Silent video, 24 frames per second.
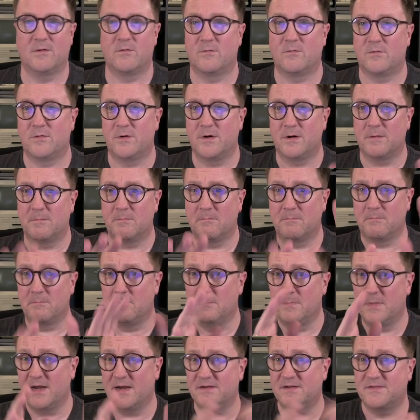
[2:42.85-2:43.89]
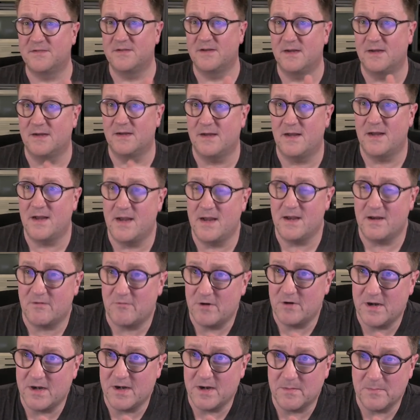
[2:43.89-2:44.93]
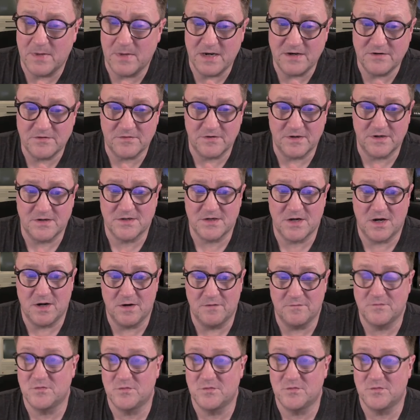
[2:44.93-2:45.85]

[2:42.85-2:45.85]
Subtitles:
creating a matrix of